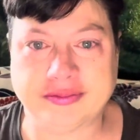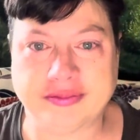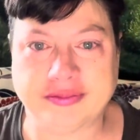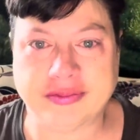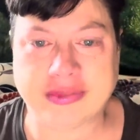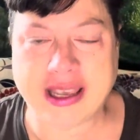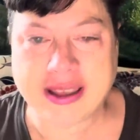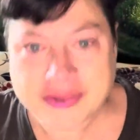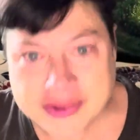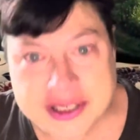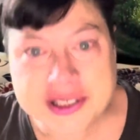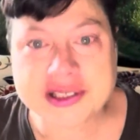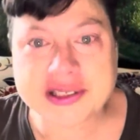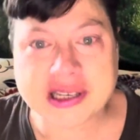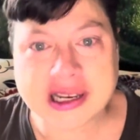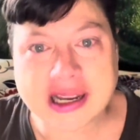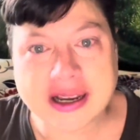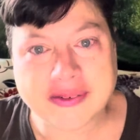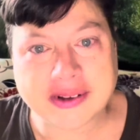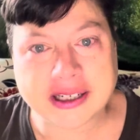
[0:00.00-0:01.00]
Even
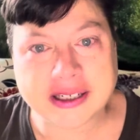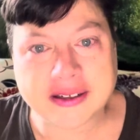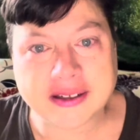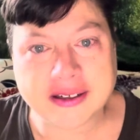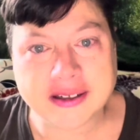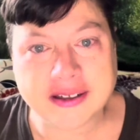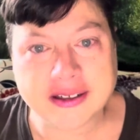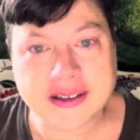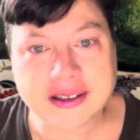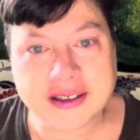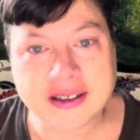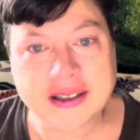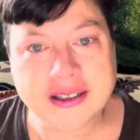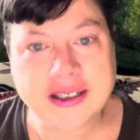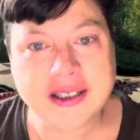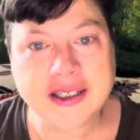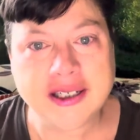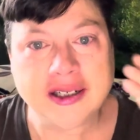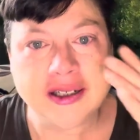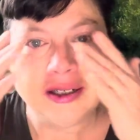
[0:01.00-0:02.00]
Steven.
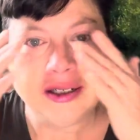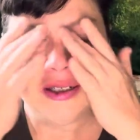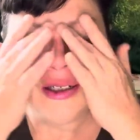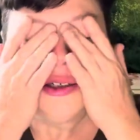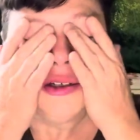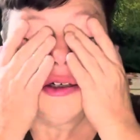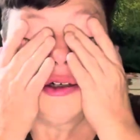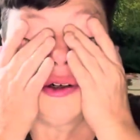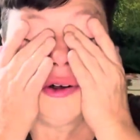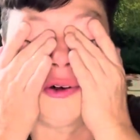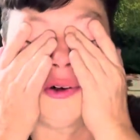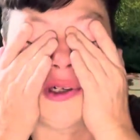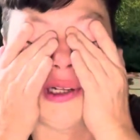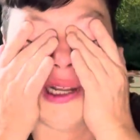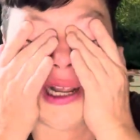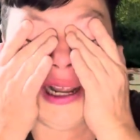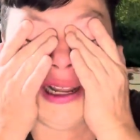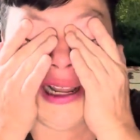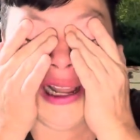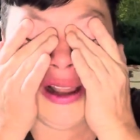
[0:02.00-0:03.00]

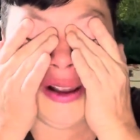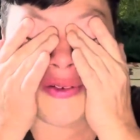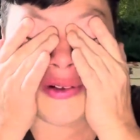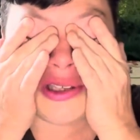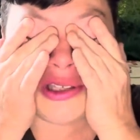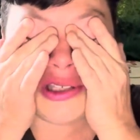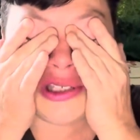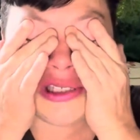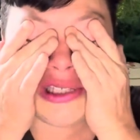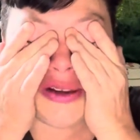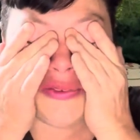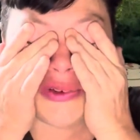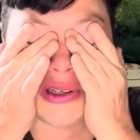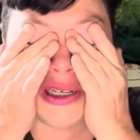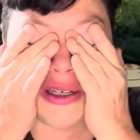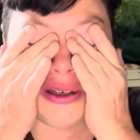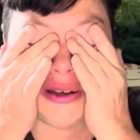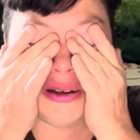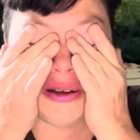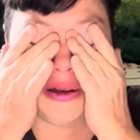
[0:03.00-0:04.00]
Okay, even Steven.
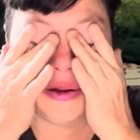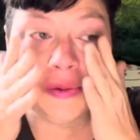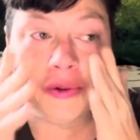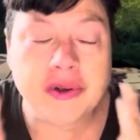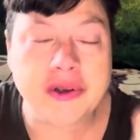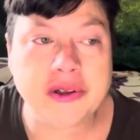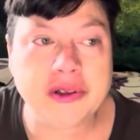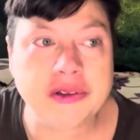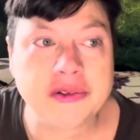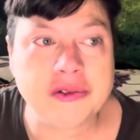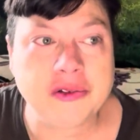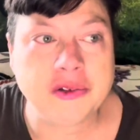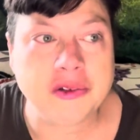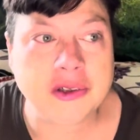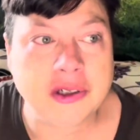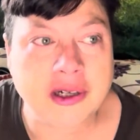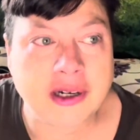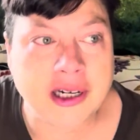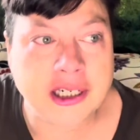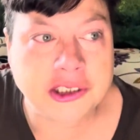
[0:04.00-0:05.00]

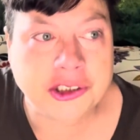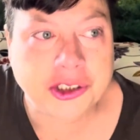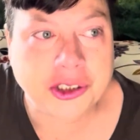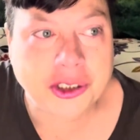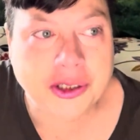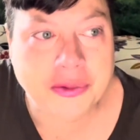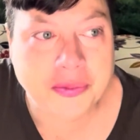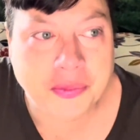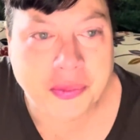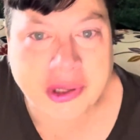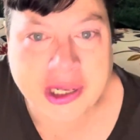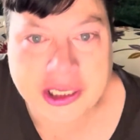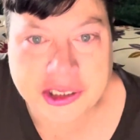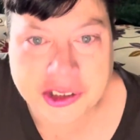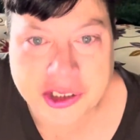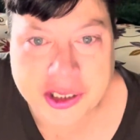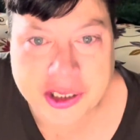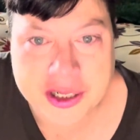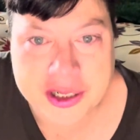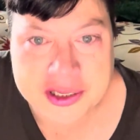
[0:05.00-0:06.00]
I shouldn't
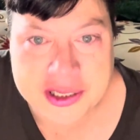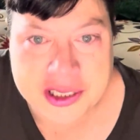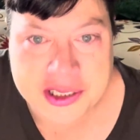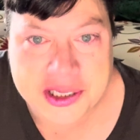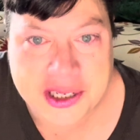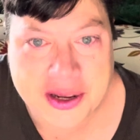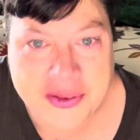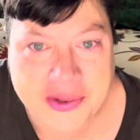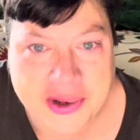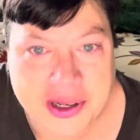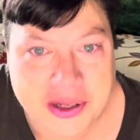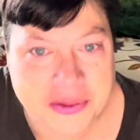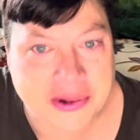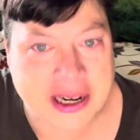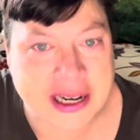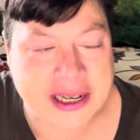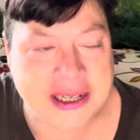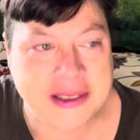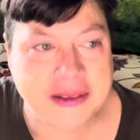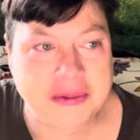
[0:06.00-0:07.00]
bitch because it's even,
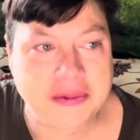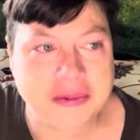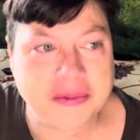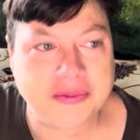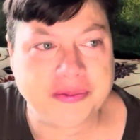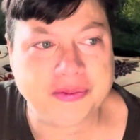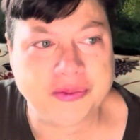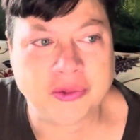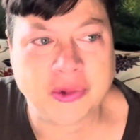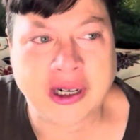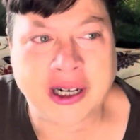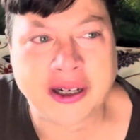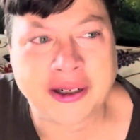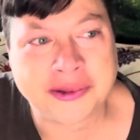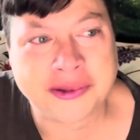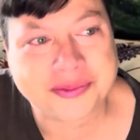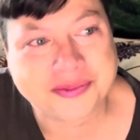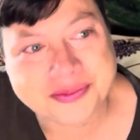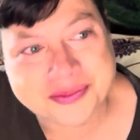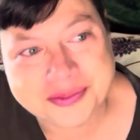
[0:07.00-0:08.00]
right?
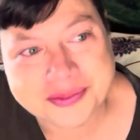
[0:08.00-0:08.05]
Well,